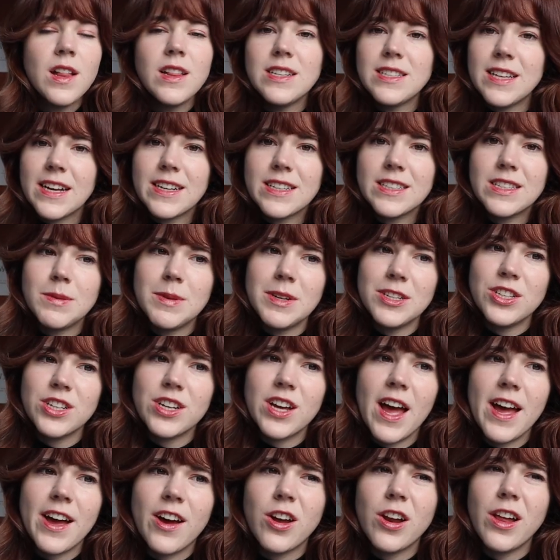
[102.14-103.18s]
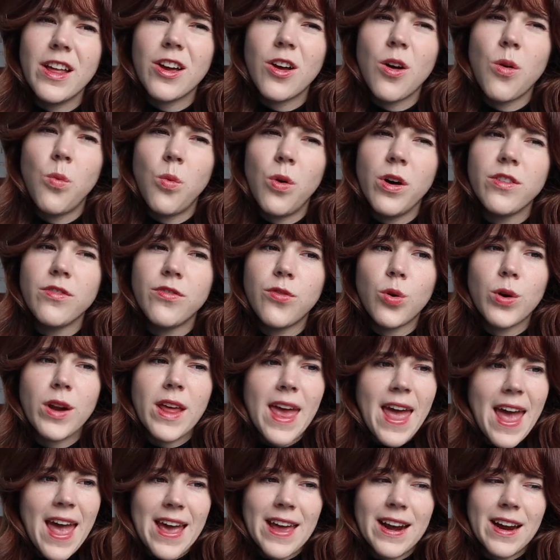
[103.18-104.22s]
The second time I took it, I got like a
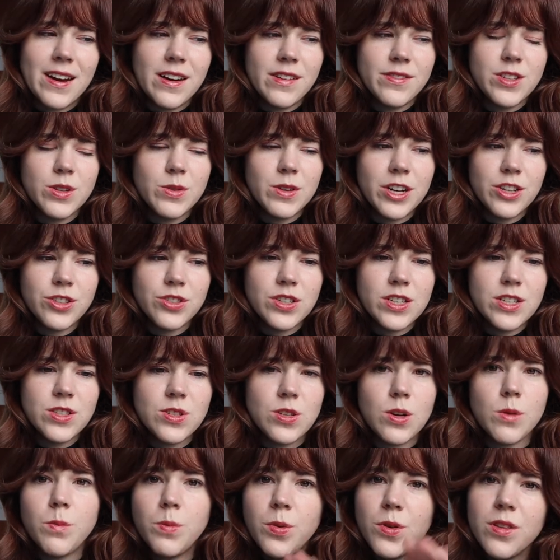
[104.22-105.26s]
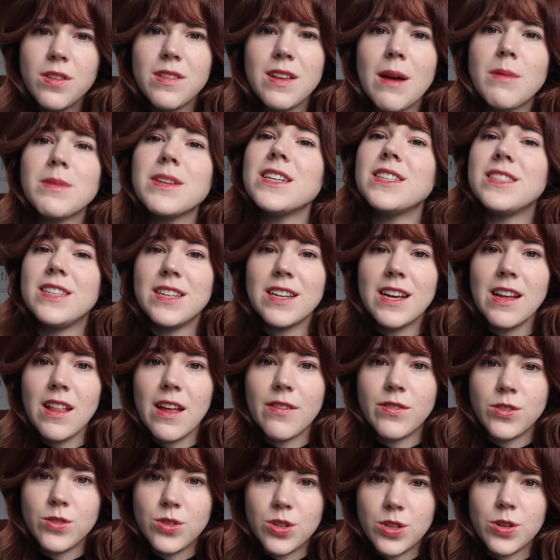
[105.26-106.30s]
148 out of 200. So both times I did get
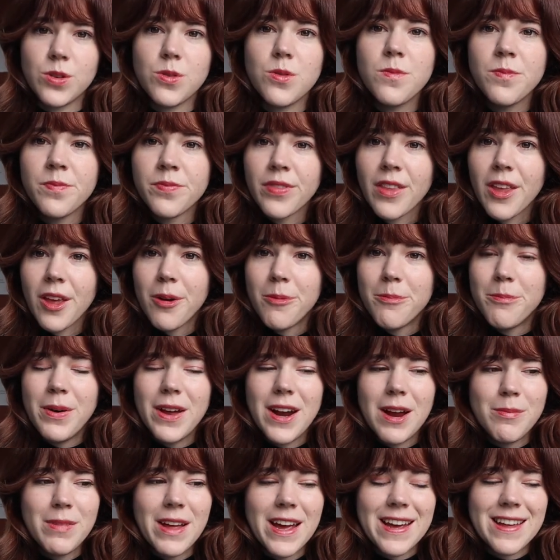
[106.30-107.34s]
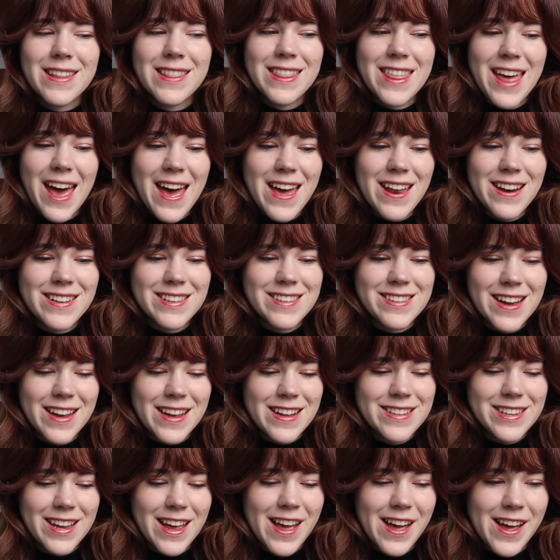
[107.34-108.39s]
level 2, but I'm like that
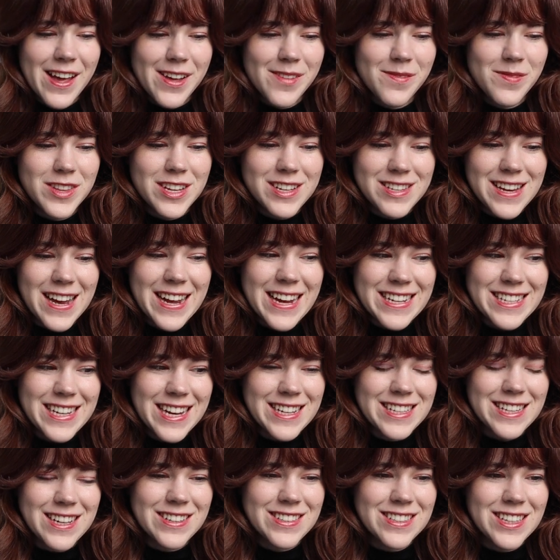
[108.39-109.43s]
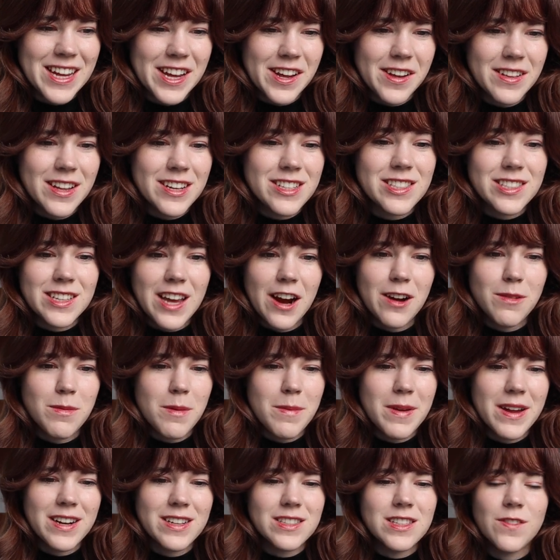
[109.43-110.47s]
second time, the second test, I was like, it scared me a
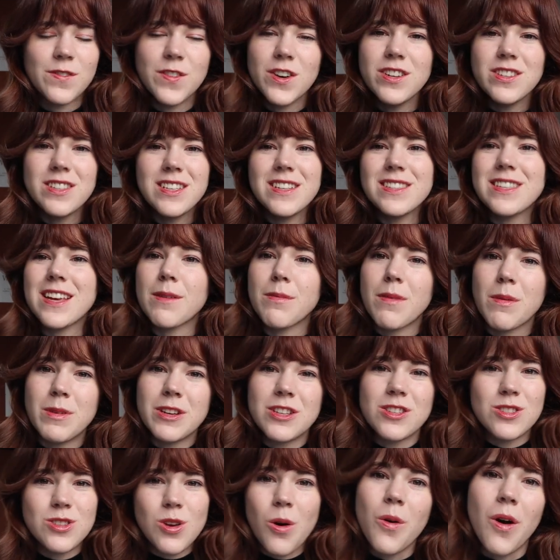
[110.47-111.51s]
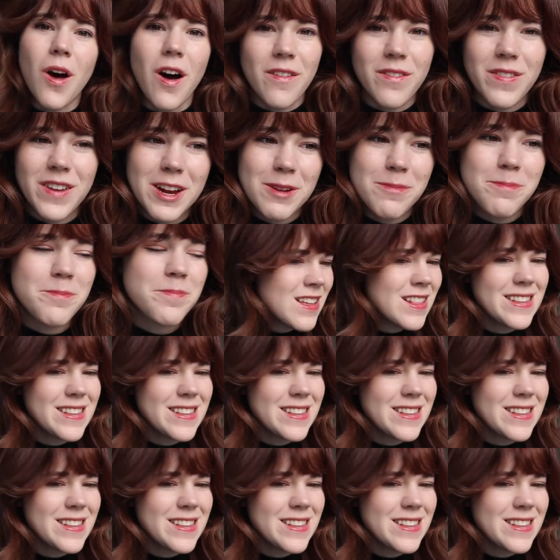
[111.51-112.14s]
bit because the first test like made me so confident.